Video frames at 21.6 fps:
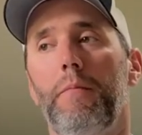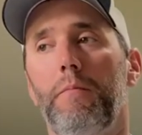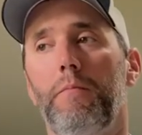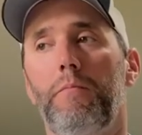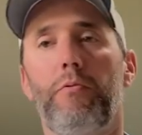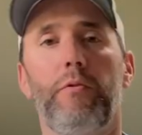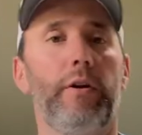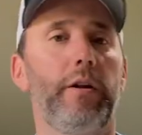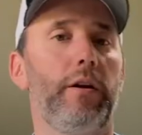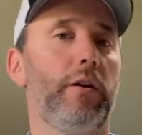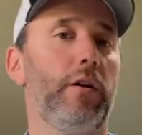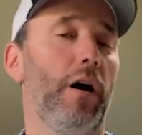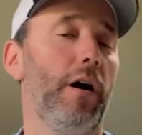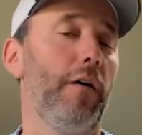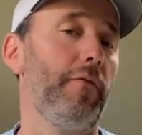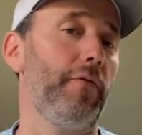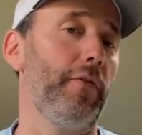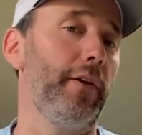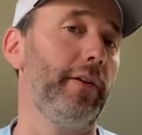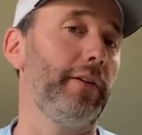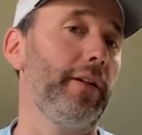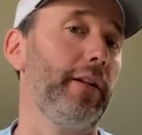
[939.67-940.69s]
Pretty
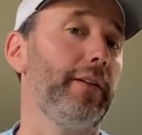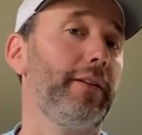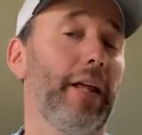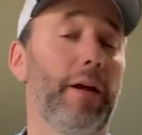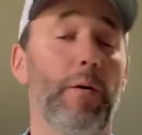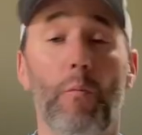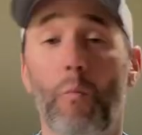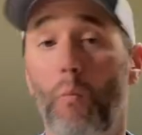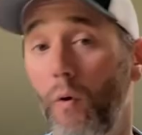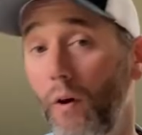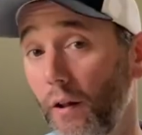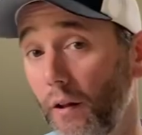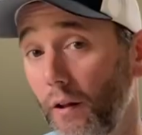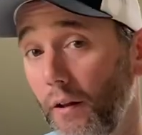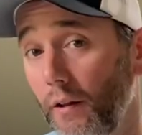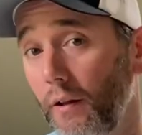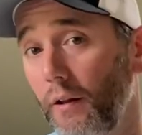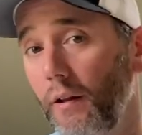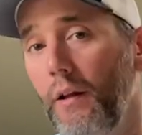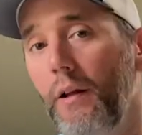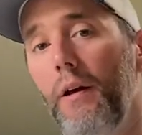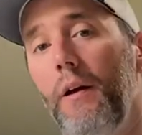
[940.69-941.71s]
confident that they will,
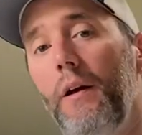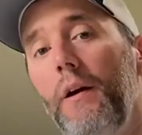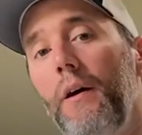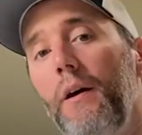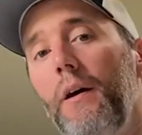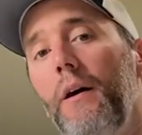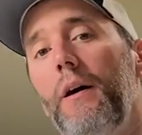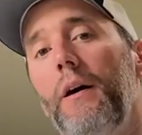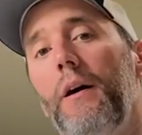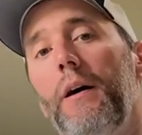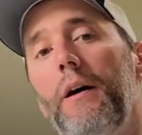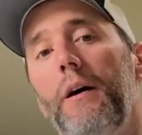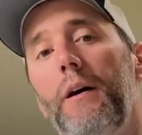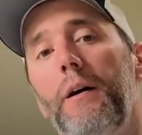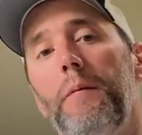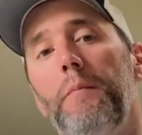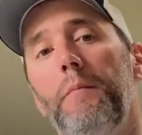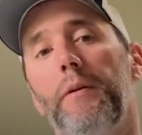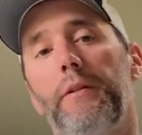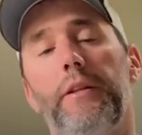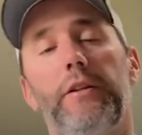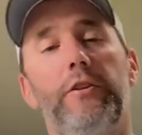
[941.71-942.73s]

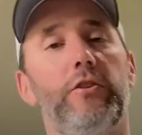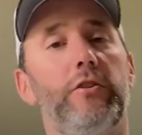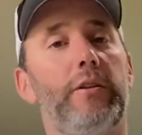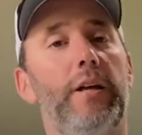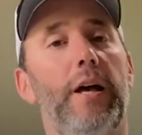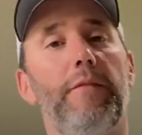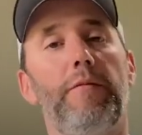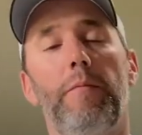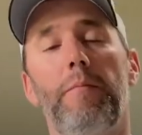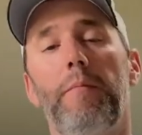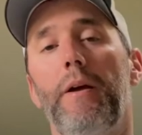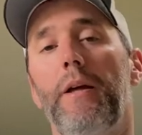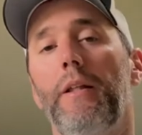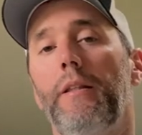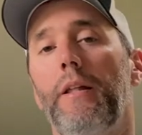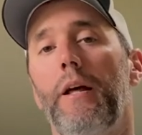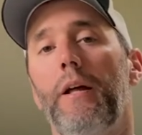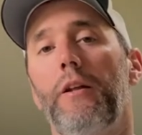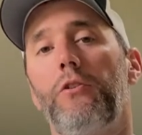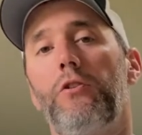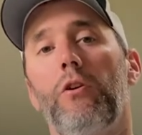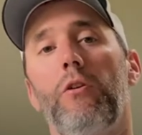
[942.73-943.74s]
but they just haven't made
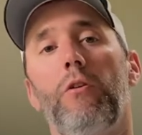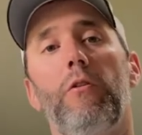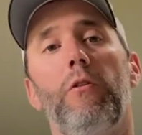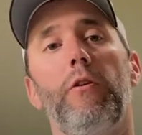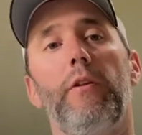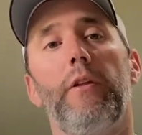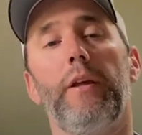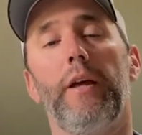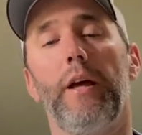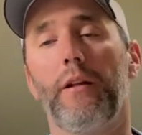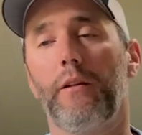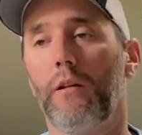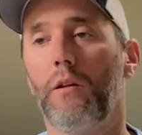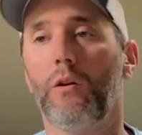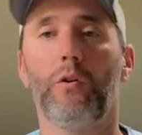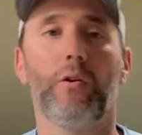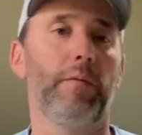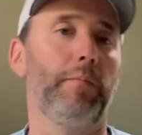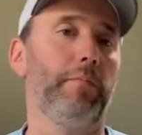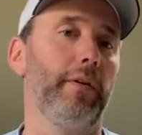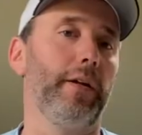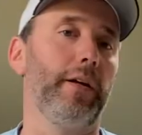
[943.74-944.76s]
that turn yet. The
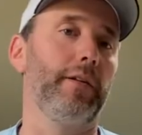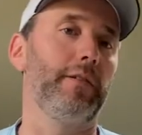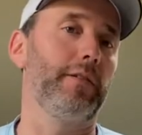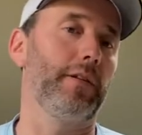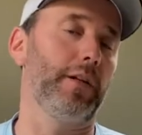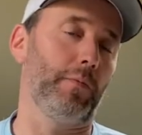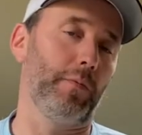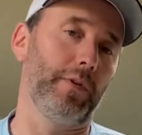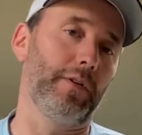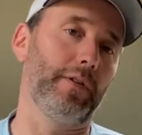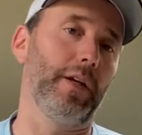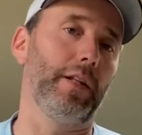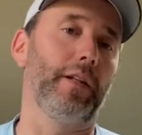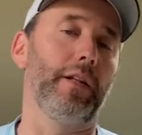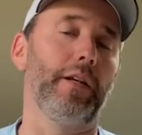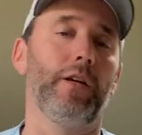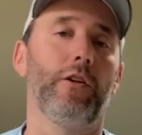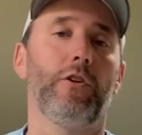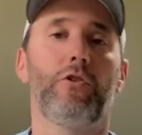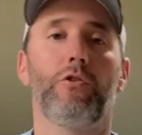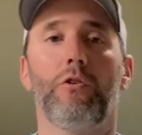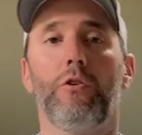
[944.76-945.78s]
only place, like we said in the
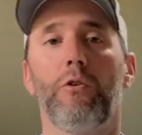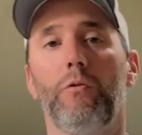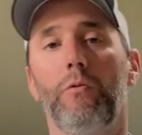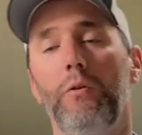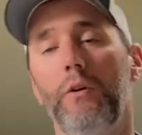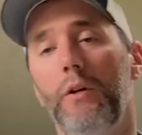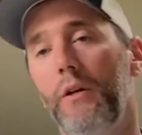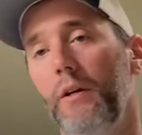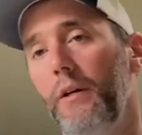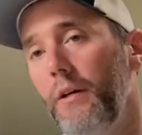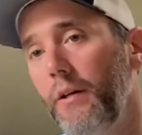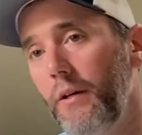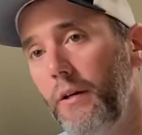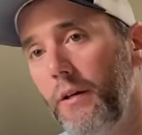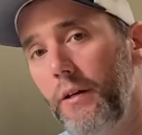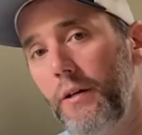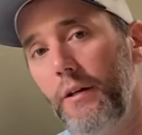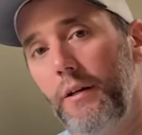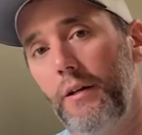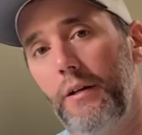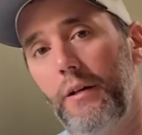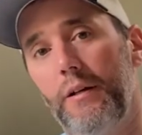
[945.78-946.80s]
intro,
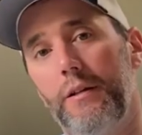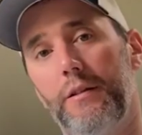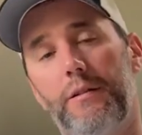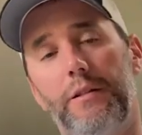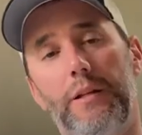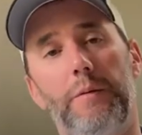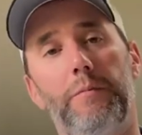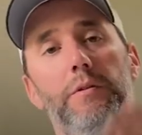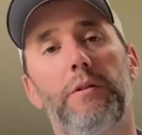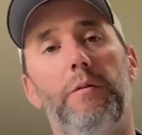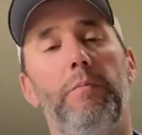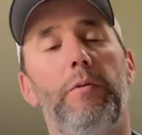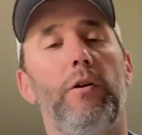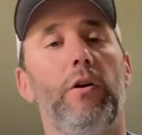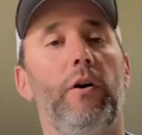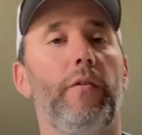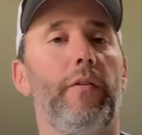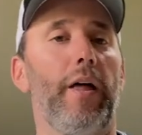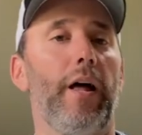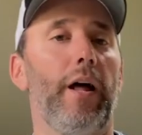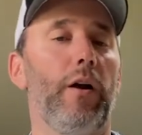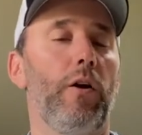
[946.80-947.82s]
it seems to be
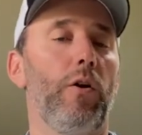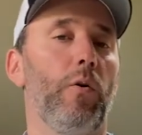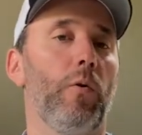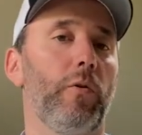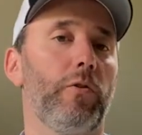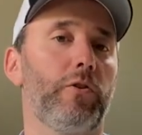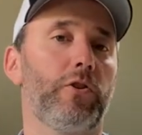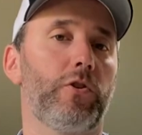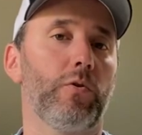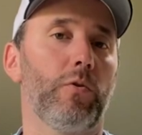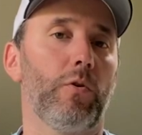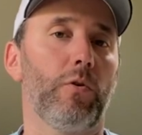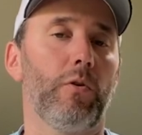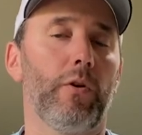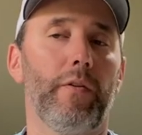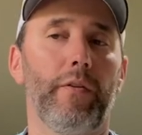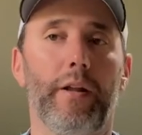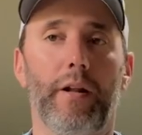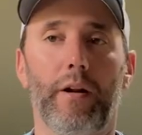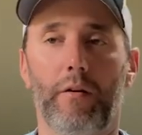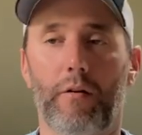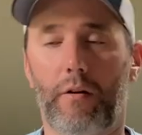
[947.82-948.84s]
on that North Shore, and
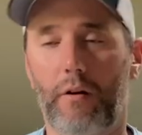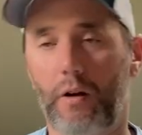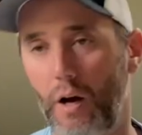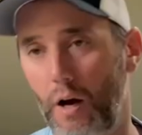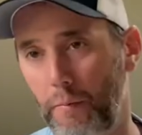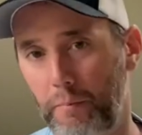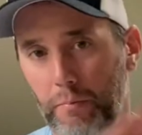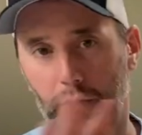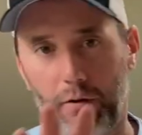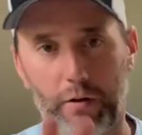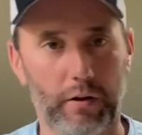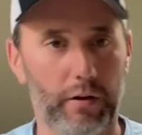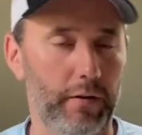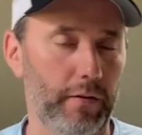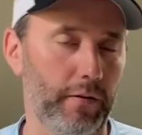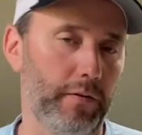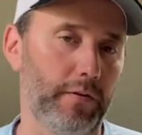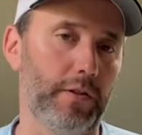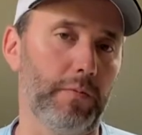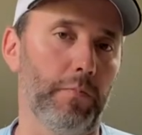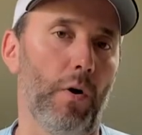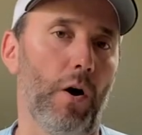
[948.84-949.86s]
then a couple of
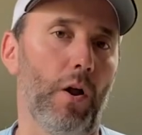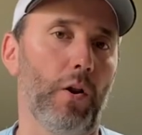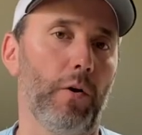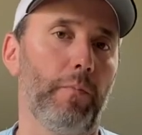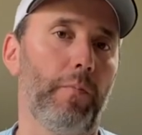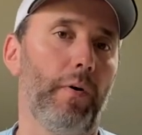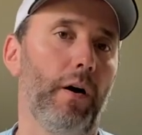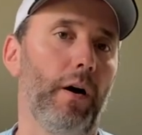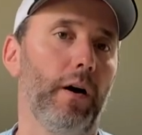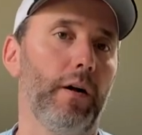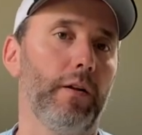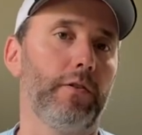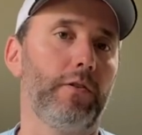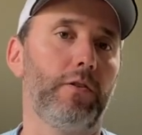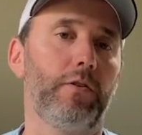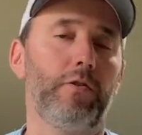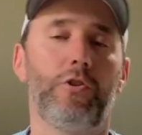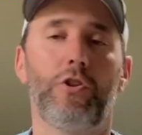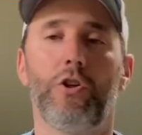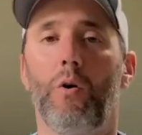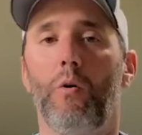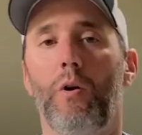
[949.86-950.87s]
smaller pods
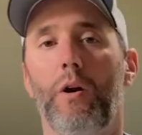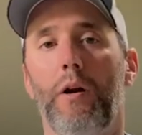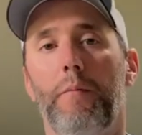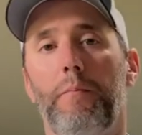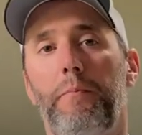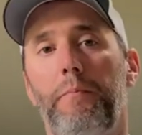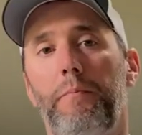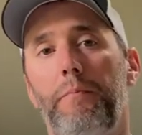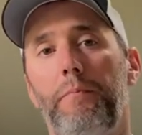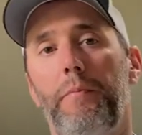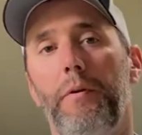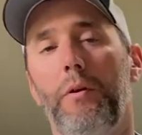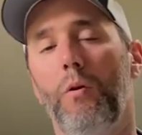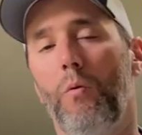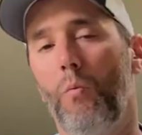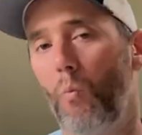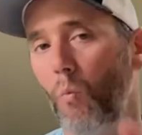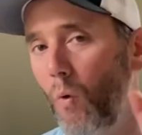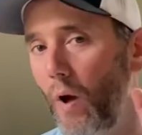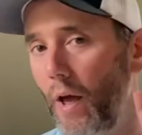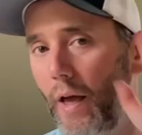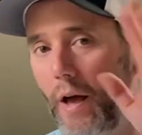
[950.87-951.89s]
showing up, you know,
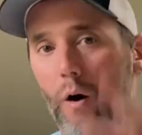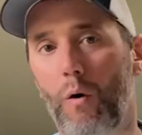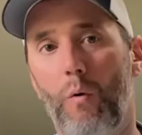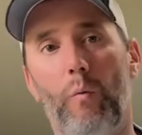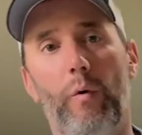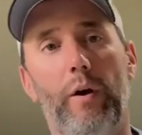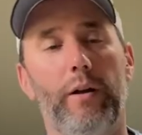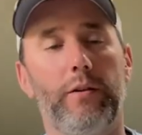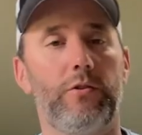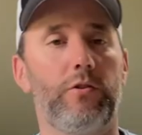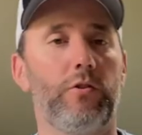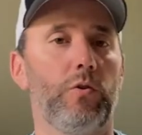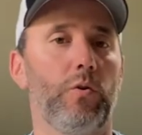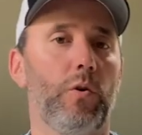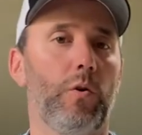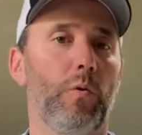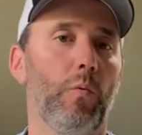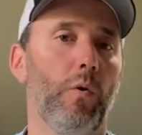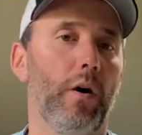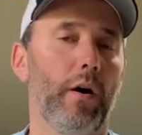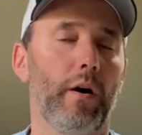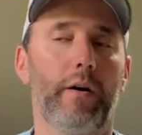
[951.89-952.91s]
way out west,
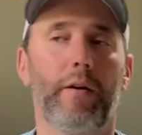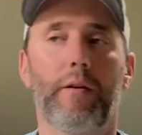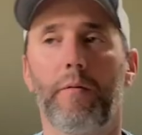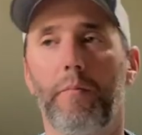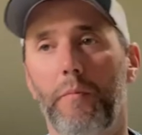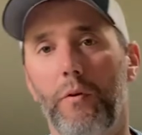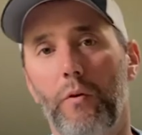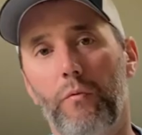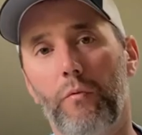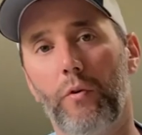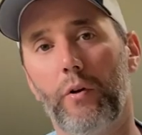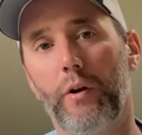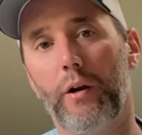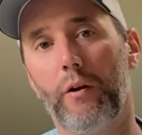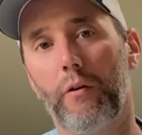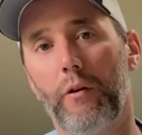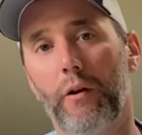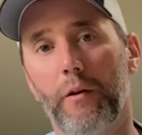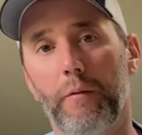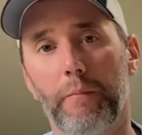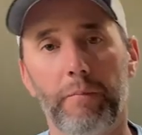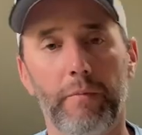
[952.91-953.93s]
Norwalk, Milford
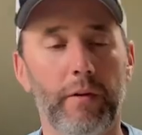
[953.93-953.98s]
area.